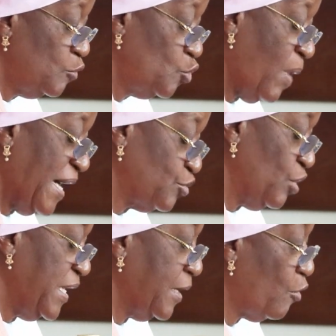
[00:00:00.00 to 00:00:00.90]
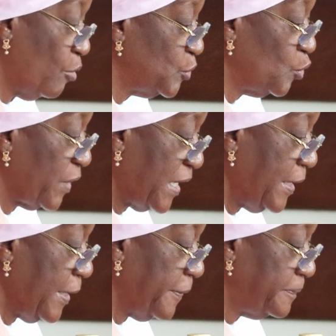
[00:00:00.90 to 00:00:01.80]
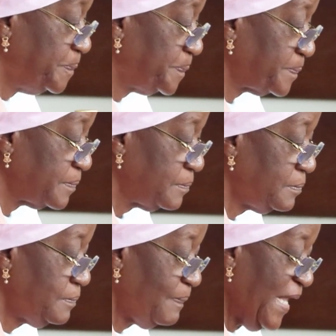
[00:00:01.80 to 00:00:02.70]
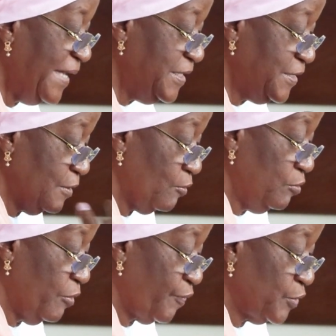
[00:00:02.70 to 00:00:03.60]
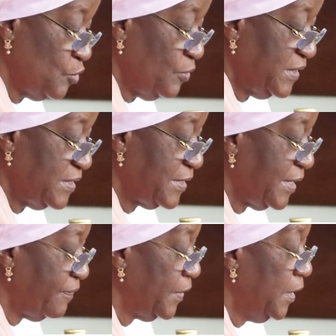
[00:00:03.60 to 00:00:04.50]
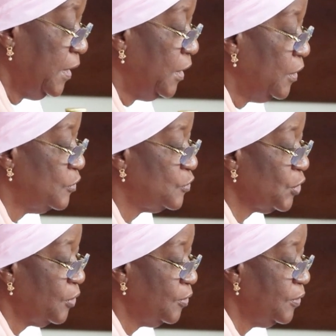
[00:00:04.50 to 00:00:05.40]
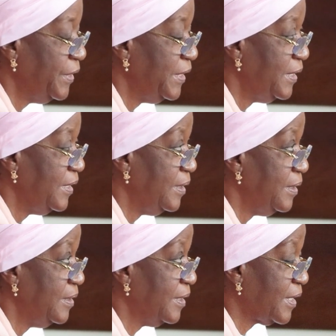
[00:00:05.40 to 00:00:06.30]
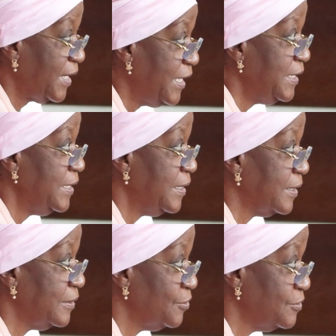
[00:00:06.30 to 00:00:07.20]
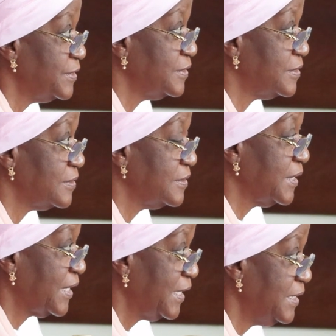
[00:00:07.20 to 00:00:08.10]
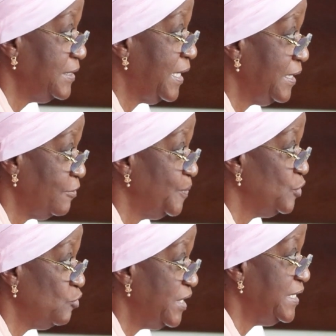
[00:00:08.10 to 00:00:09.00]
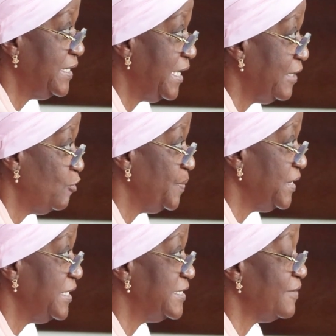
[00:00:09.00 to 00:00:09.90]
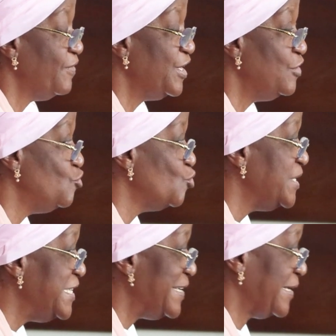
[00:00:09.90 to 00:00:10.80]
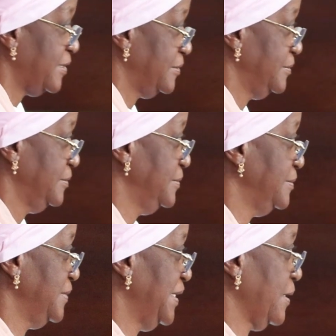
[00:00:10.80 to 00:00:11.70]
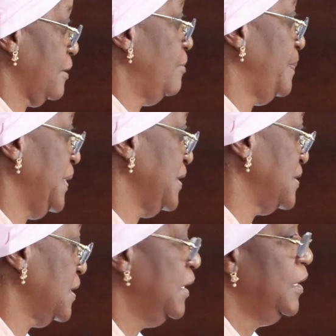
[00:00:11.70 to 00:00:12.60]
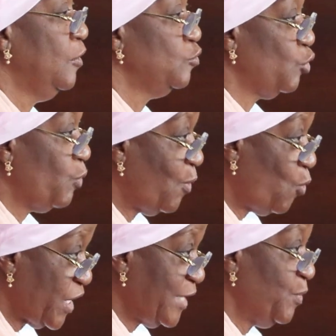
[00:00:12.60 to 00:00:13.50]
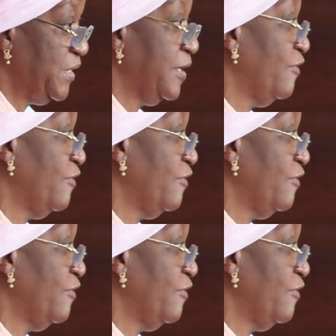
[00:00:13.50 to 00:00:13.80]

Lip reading: to actually come to Kenya. And this includes, of course, UN staff. So the Kenya duties, Nairobi, UN in Nairobi is a very unique and complex. So we're working with the